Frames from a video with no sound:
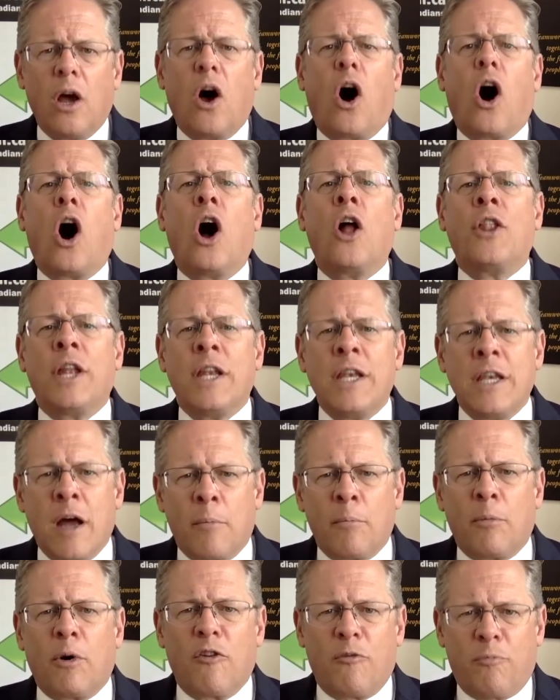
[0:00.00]
on the
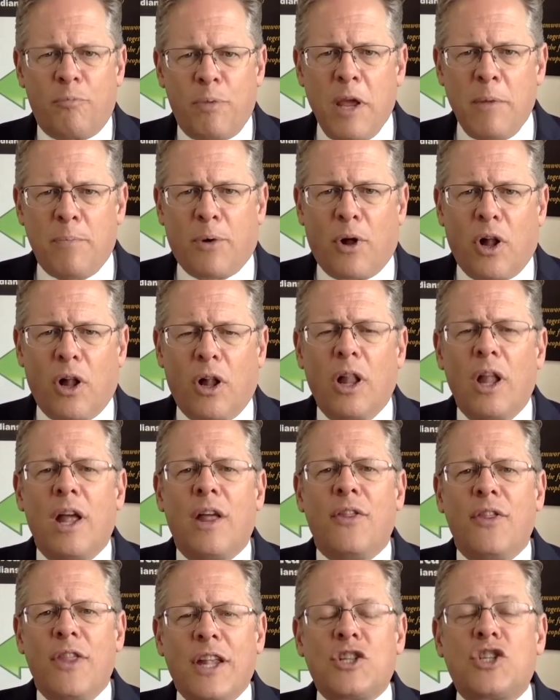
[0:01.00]
number of people
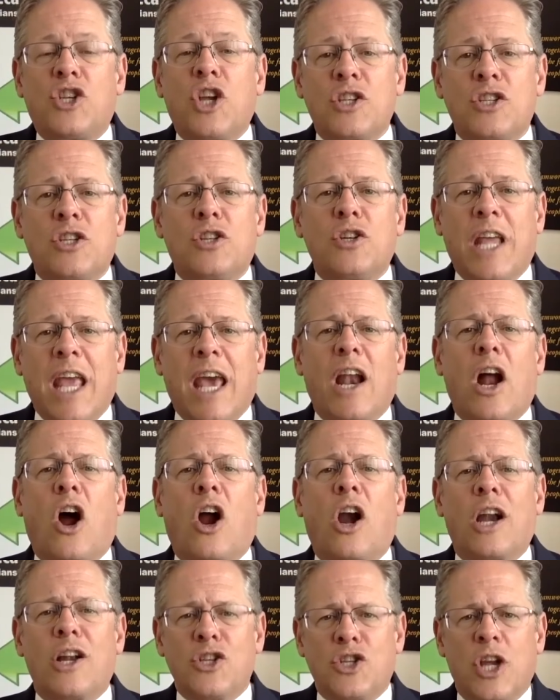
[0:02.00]
that just to get
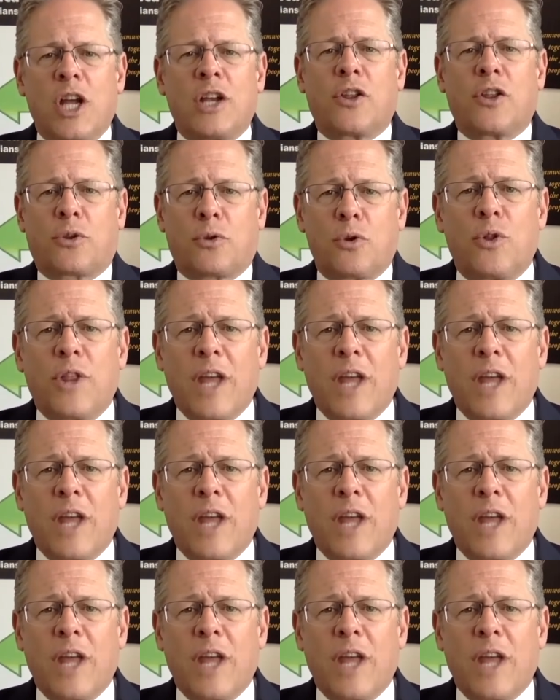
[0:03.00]
our agenda through.